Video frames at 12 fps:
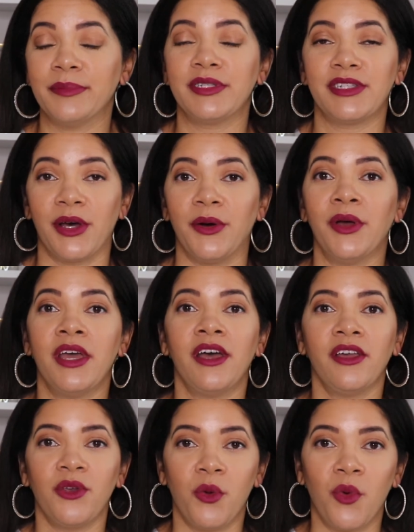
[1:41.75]
So
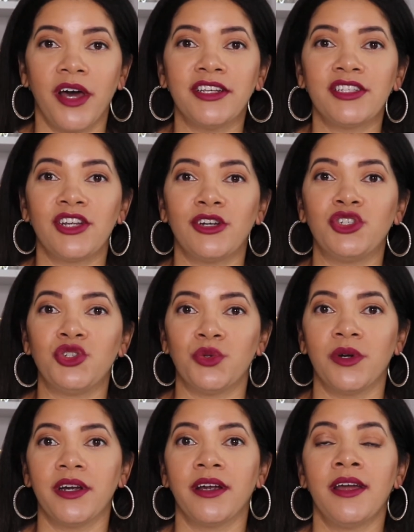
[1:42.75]
you want to start
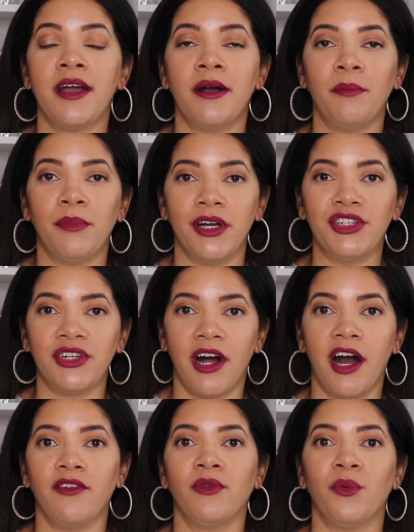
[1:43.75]
your budget
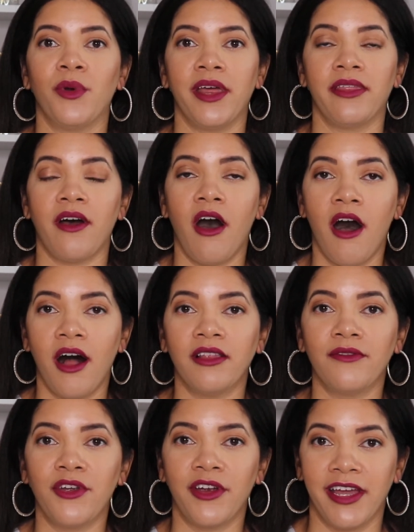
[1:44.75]
off with all
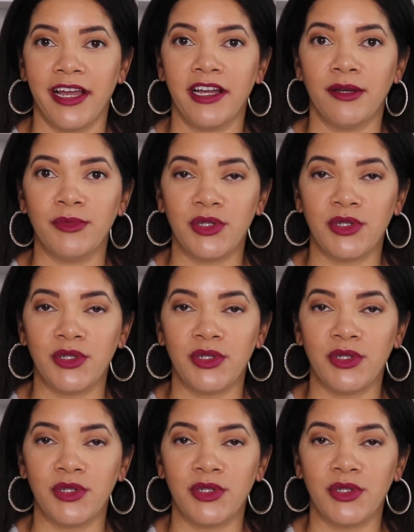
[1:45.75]
of your income